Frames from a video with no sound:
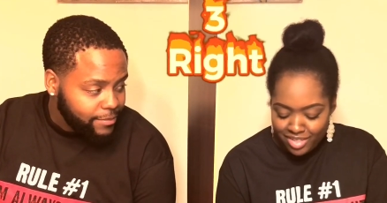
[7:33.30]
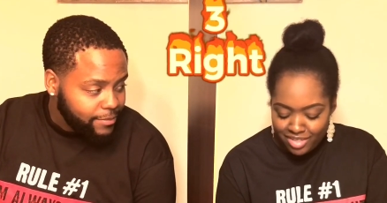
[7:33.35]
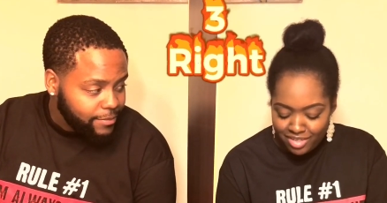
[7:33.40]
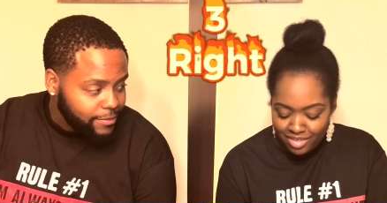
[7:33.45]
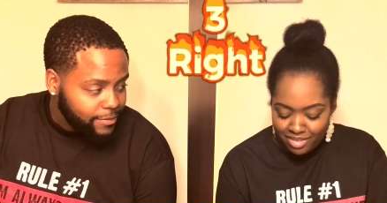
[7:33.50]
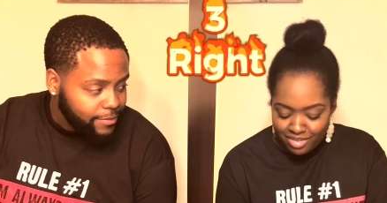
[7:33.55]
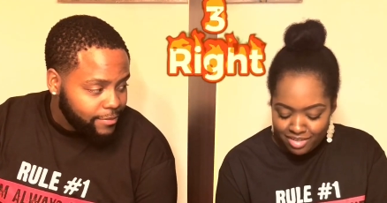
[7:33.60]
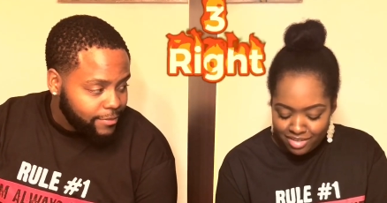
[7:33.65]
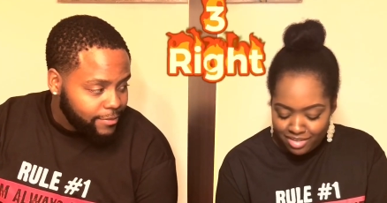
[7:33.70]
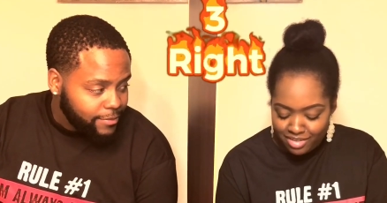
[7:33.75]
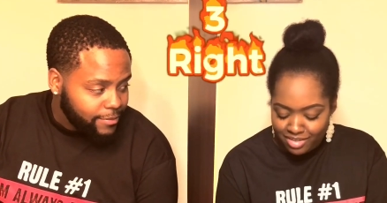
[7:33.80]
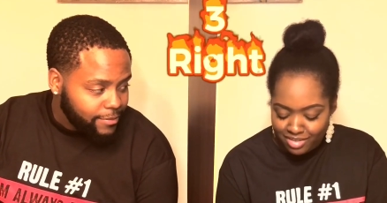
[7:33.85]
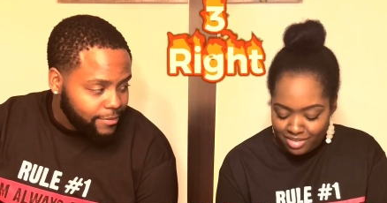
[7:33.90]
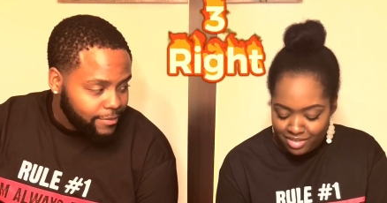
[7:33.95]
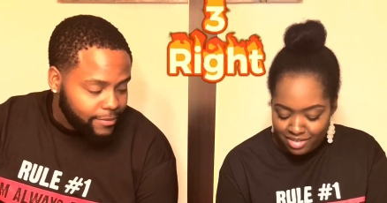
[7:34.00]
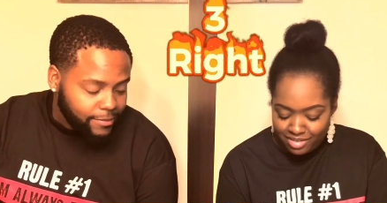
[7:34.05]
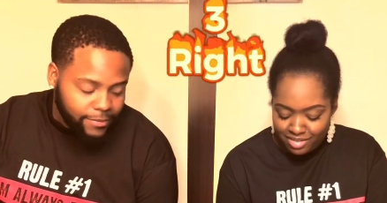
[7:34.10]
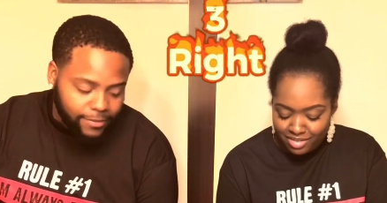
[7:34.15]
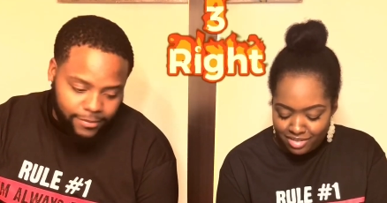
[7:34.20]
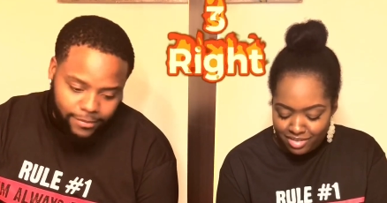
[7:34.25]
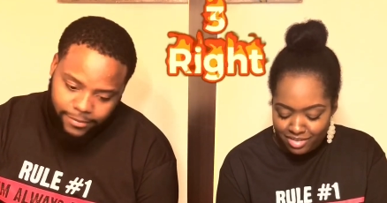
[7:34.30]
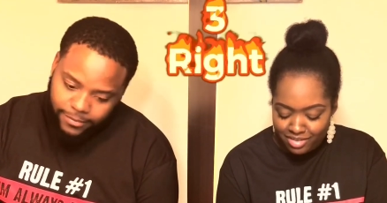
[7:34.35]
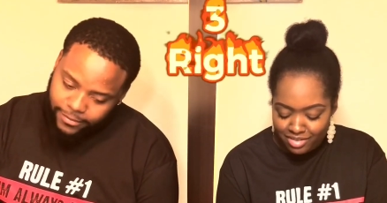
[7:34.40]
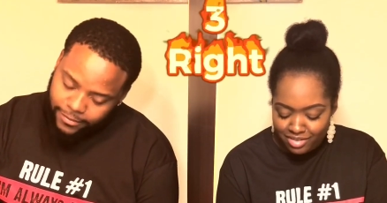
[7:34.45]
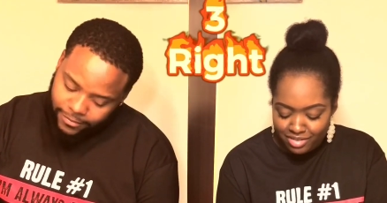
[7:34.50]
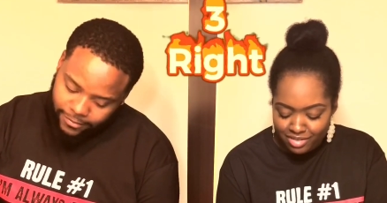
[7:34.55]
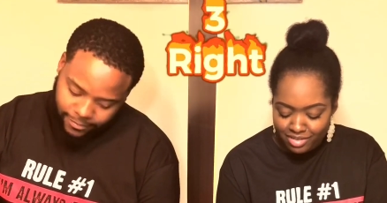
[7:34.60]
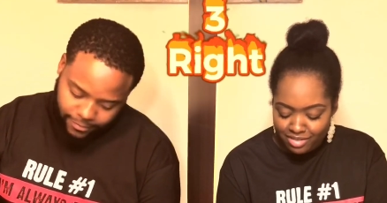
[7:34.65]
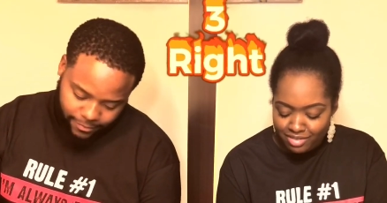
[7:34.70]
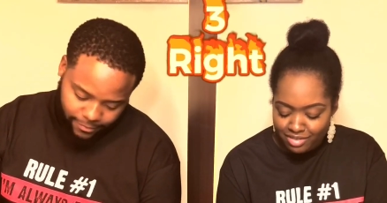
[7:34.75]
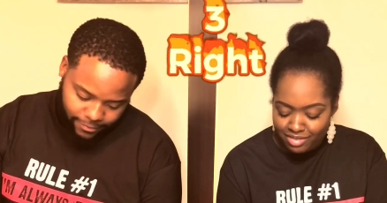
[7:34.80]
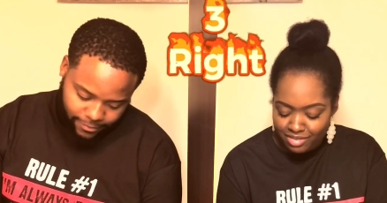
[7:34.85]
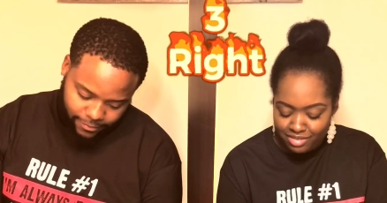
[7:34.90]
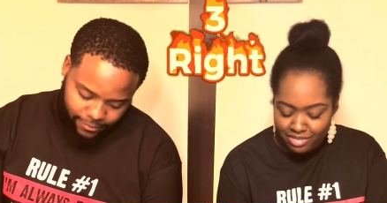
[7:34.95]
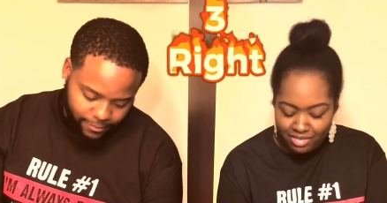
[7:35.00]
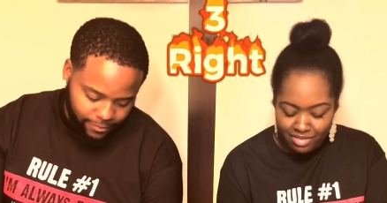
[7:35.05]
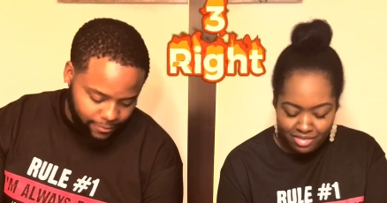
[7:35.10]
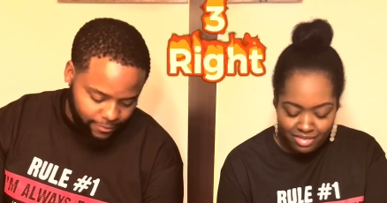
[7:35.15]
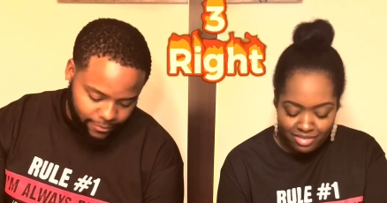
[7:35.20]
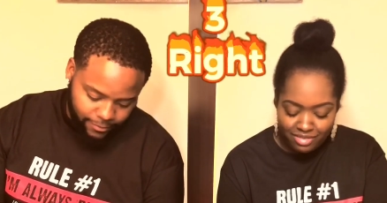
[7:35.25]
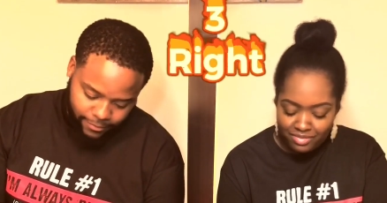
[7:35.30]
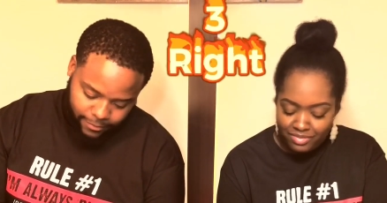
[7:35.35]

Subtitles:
Nobody speaks.